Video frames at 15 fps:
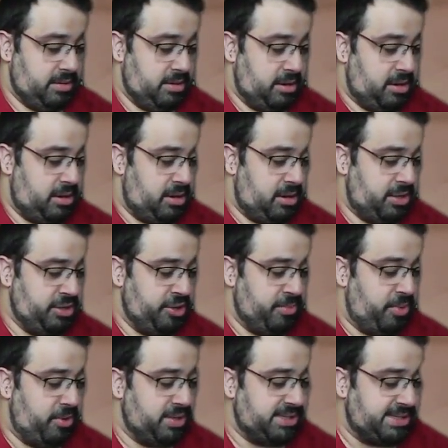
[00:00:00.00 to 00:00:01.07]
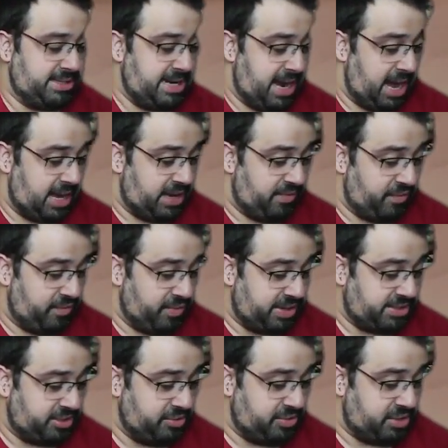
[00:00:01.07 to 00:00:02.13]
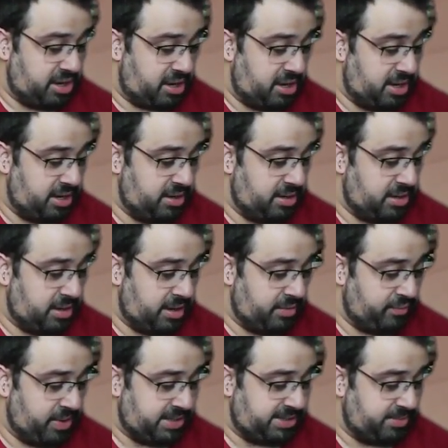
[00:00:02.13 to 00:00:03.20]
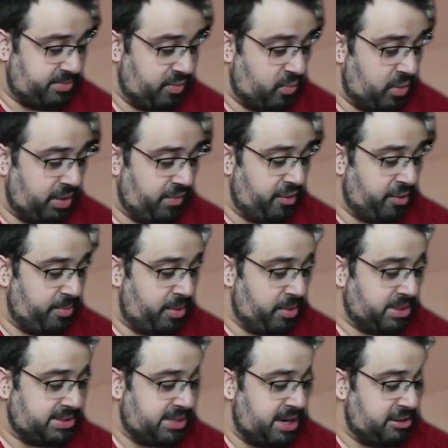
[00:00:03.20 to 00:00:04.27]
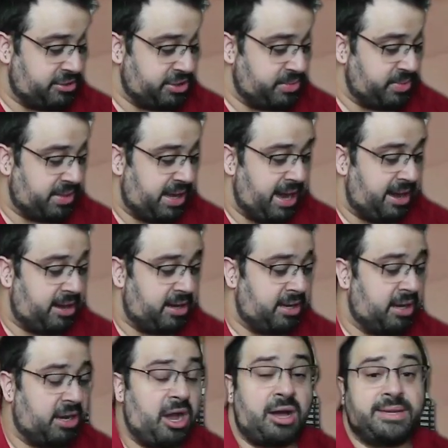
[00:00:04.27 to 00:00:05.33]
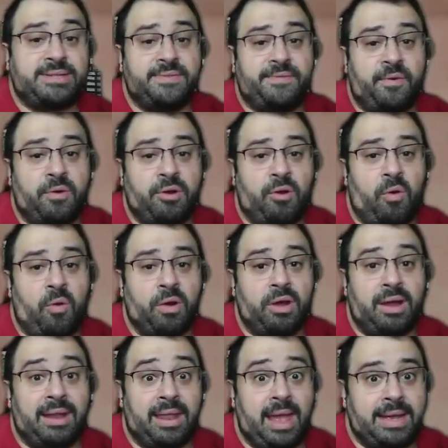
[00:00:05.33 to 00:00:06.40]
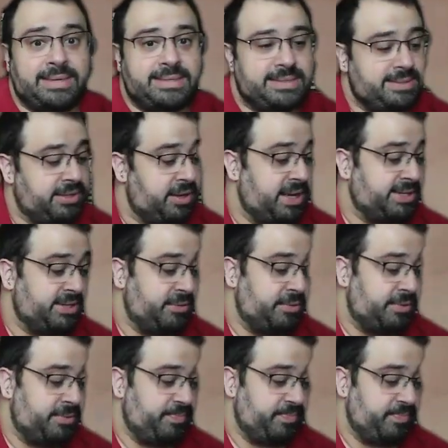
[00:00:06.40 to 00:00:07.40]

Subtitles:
On your opponent's attack, if you rest 2 Dawn, rest up to one opponent's characters with a cost of 4 or less. So that's cool.